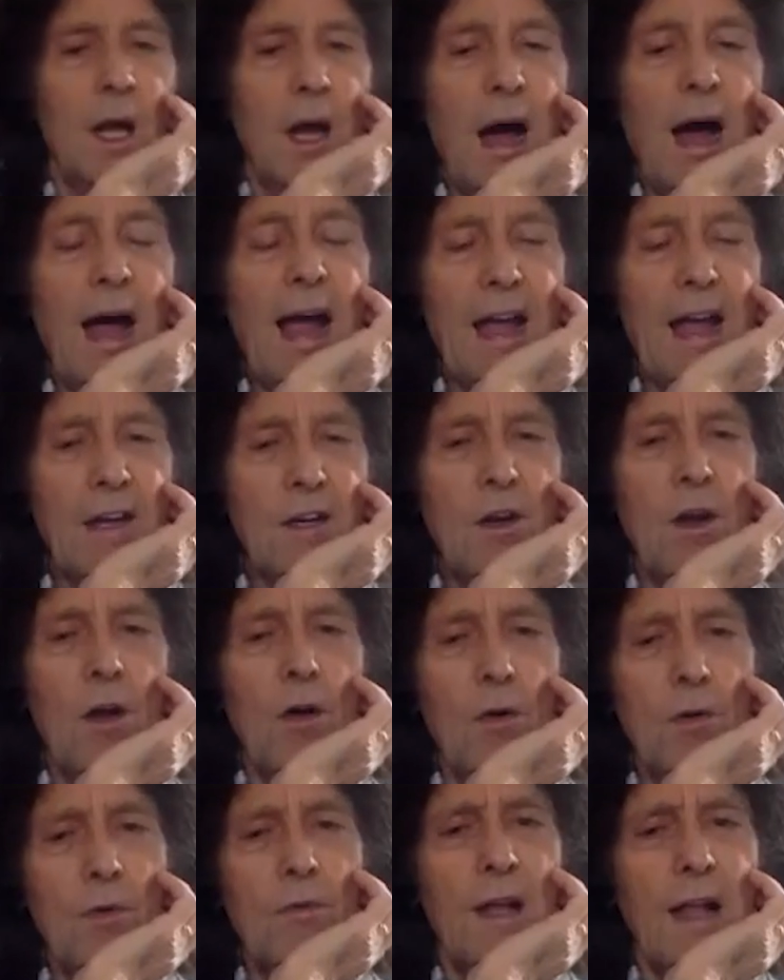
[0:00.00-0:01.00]
I had
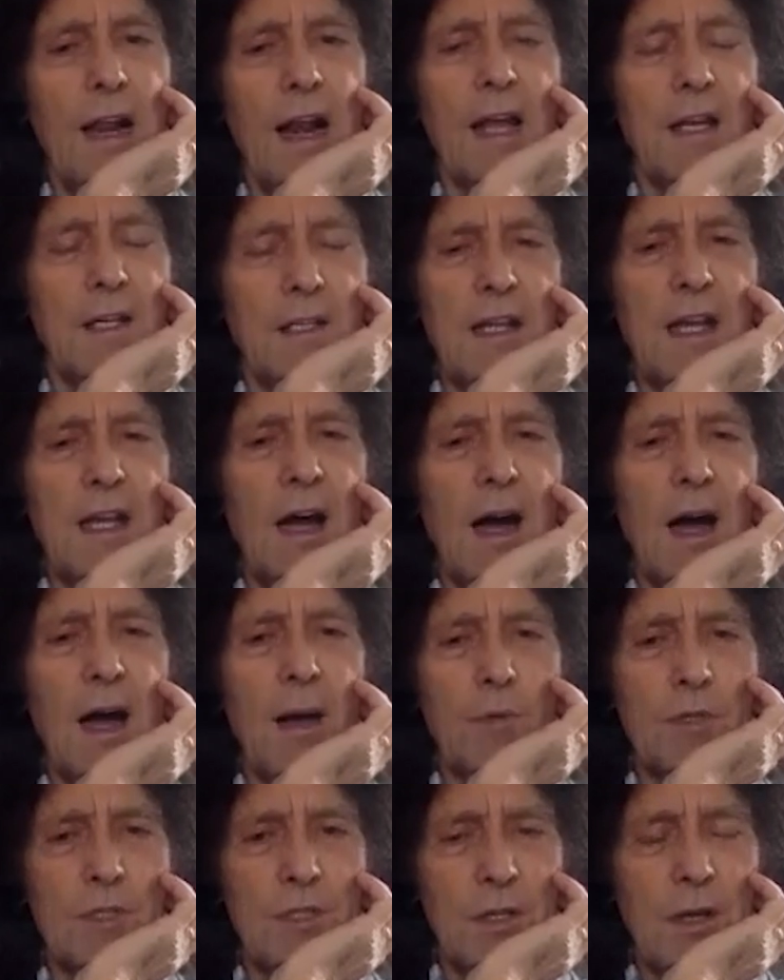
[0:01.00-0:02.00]
no real idea. I
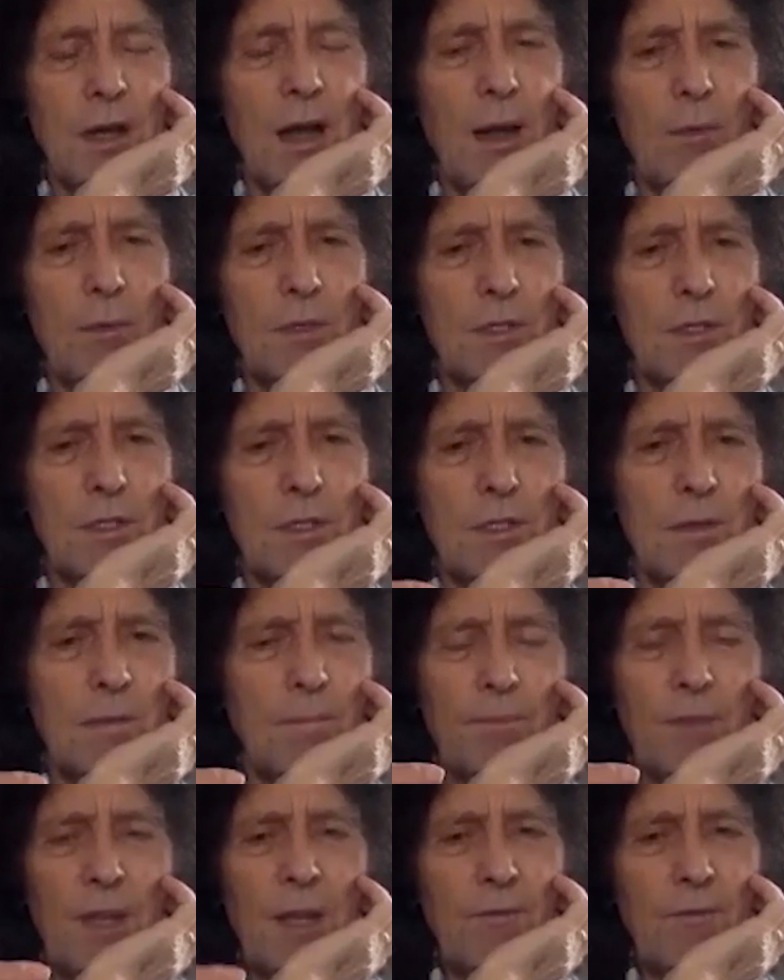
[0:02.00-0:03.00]
was, I was
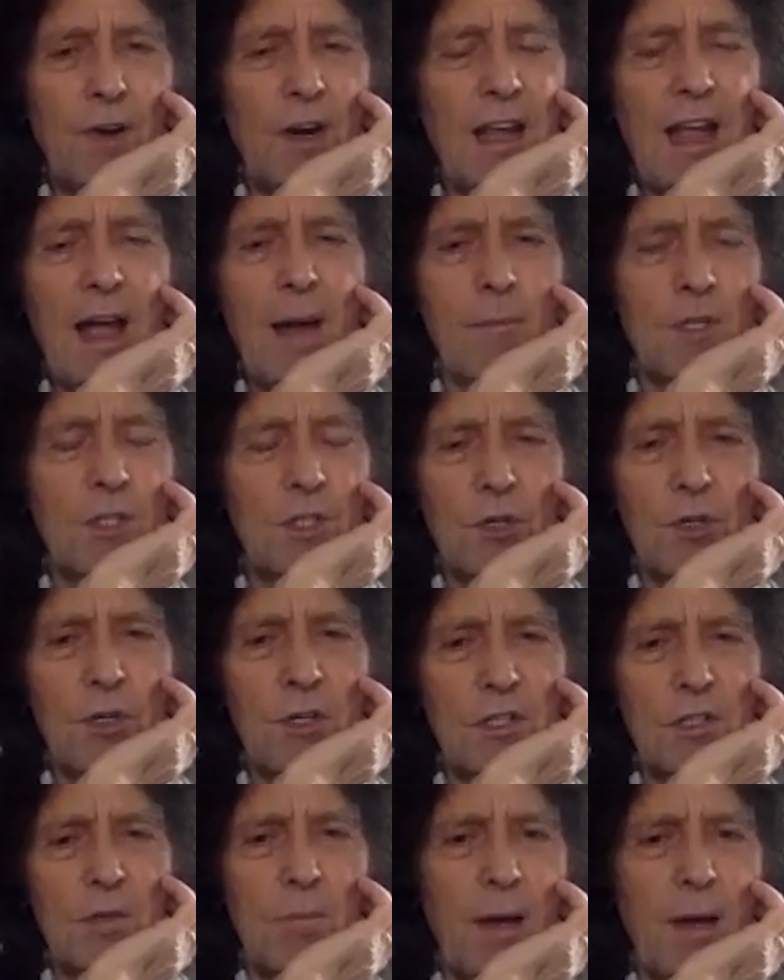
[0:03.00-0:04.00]
very
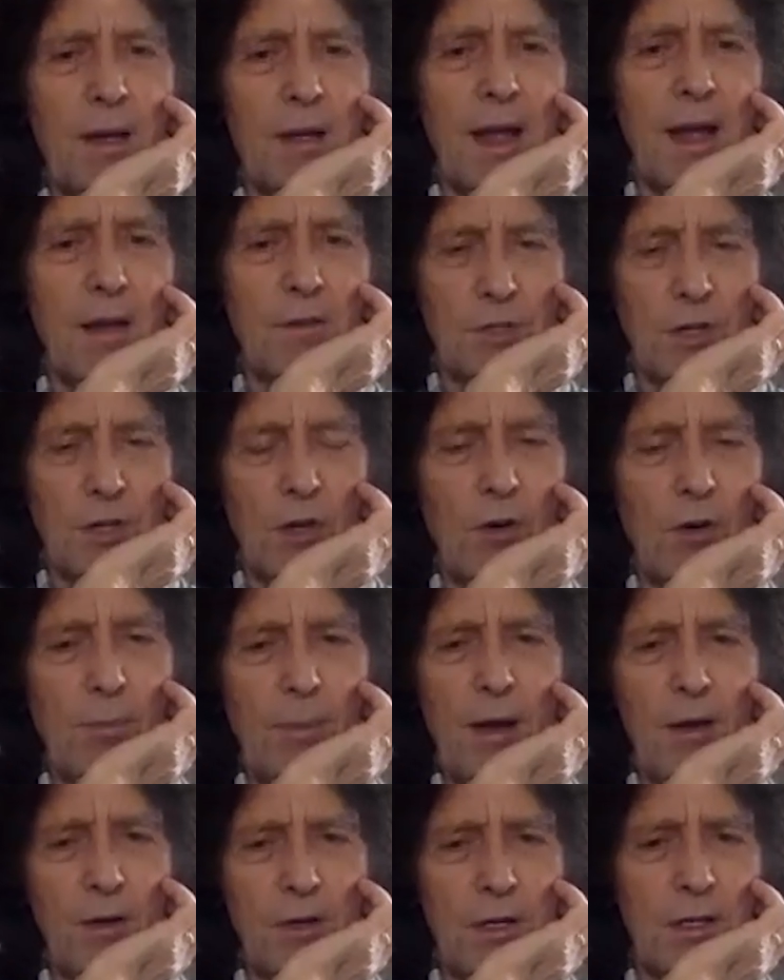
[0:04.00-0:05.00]
amateurish about how to go
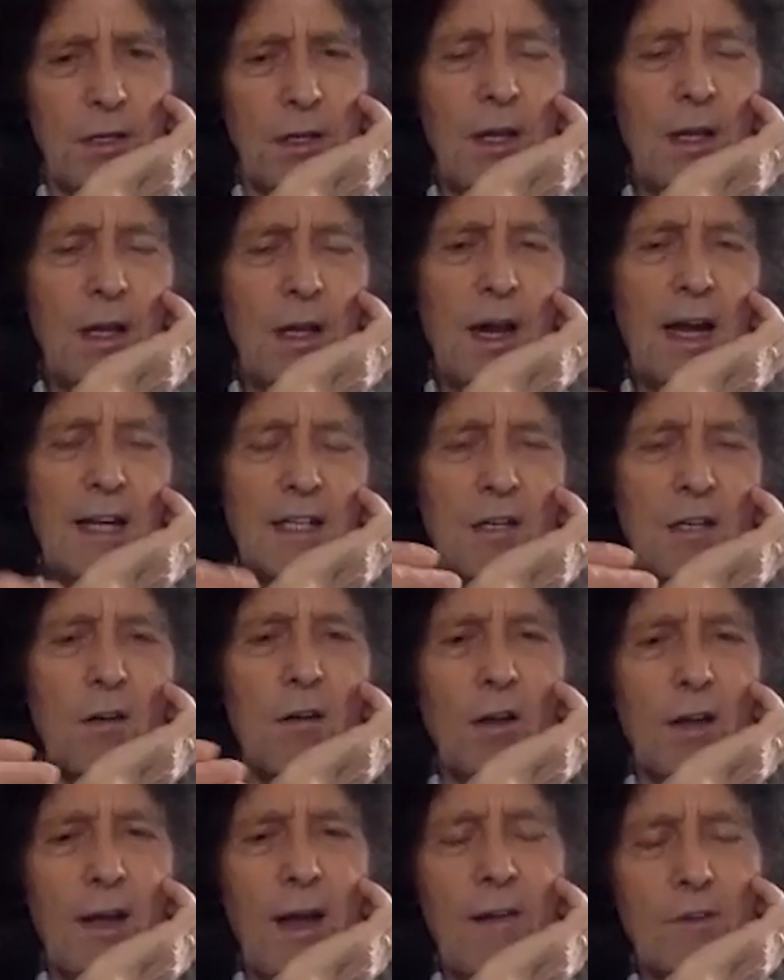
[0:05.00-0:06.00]
about it. I didn't
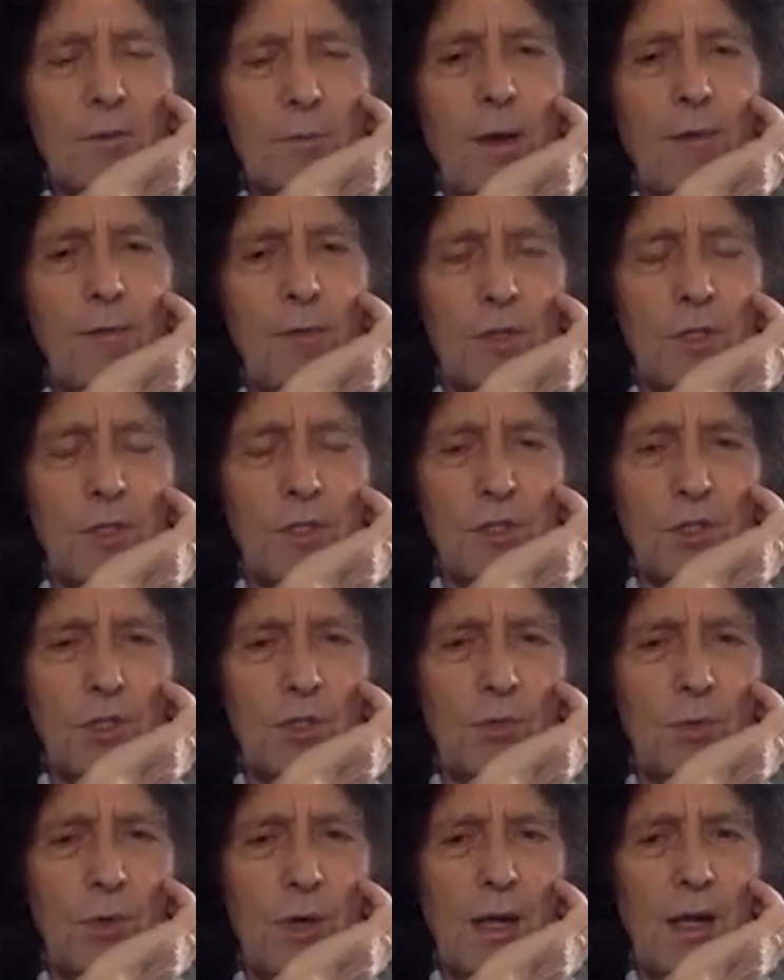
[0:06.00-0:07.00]
look after my voice
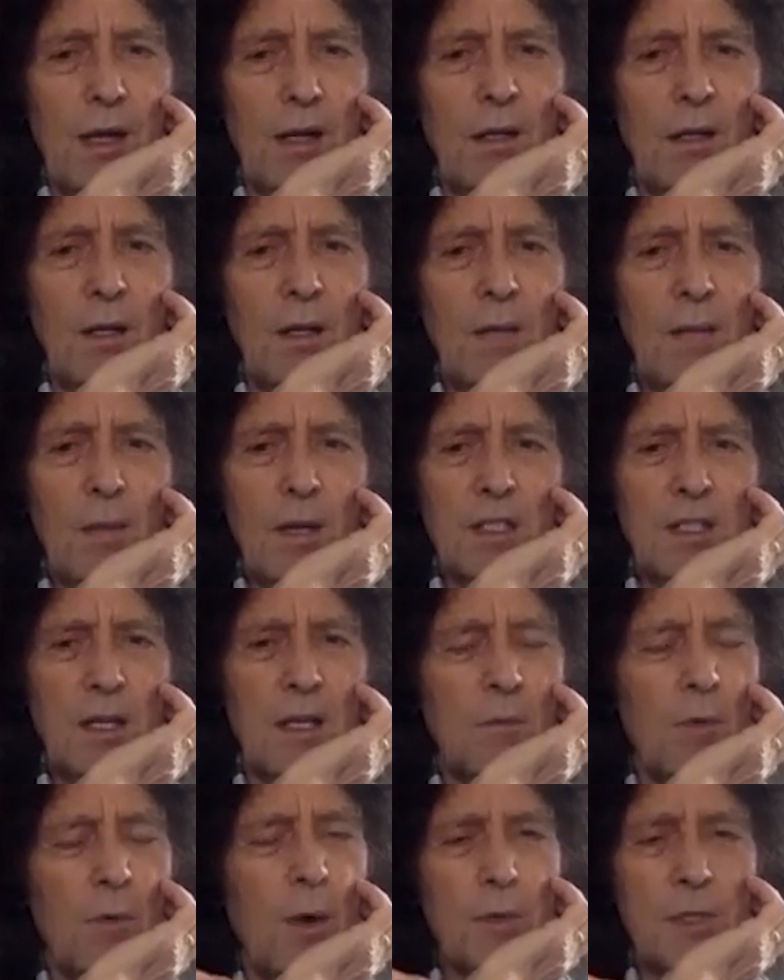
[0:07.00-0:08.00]
too well because
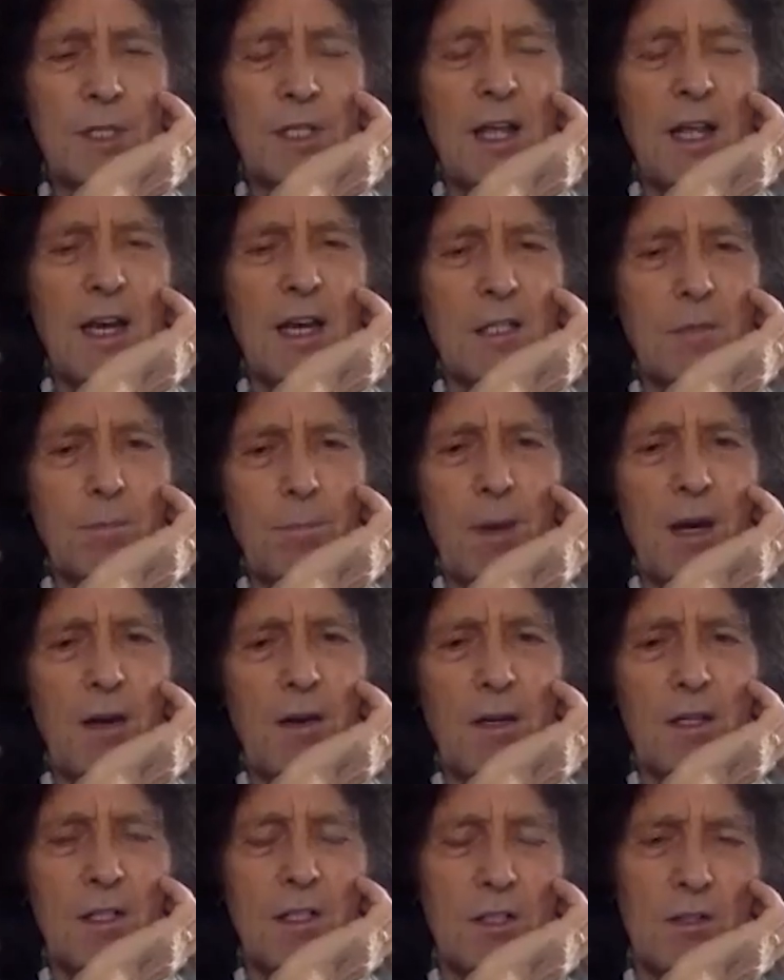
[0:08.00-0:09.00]
I, I wasn't that
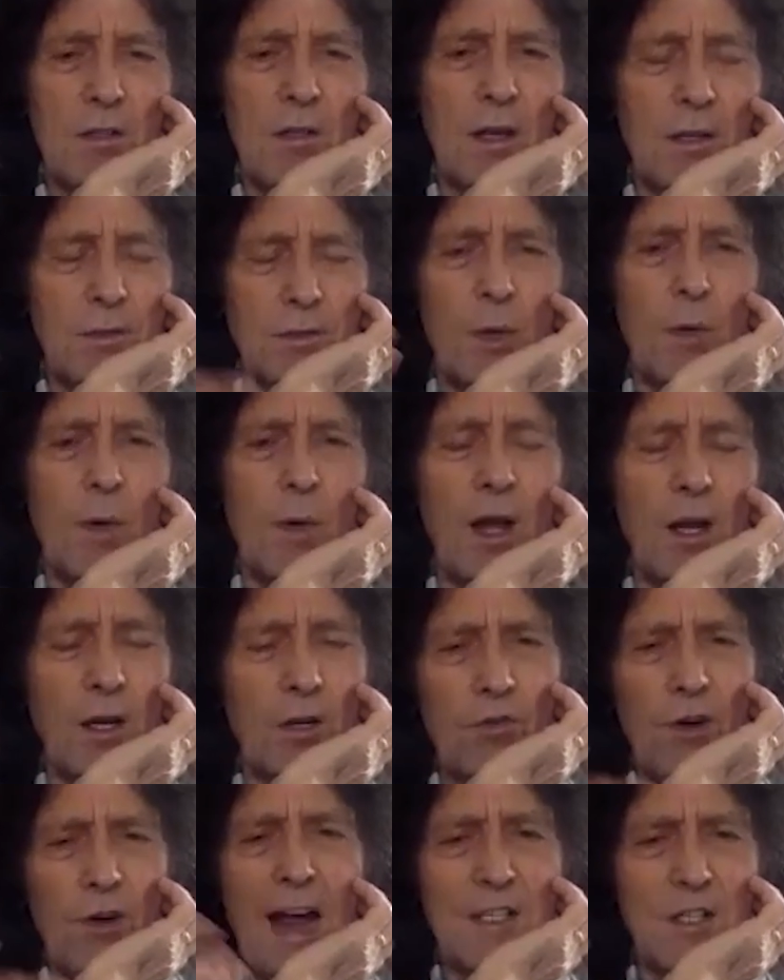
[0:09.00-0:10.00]
experienced. So, so
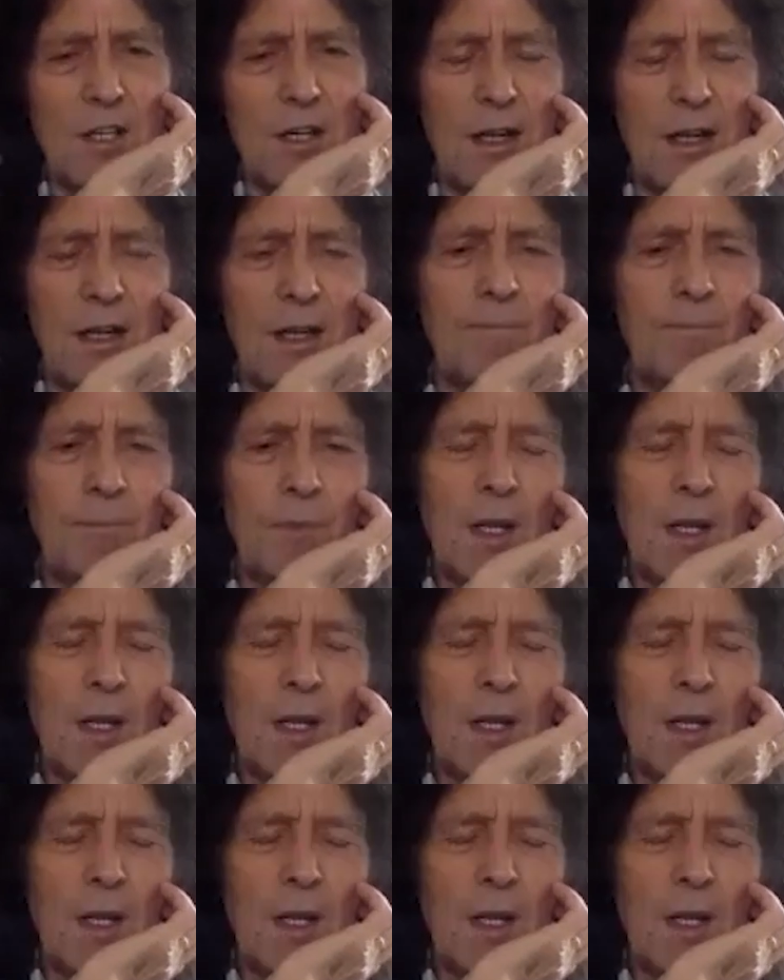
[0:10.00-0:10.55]
gradually,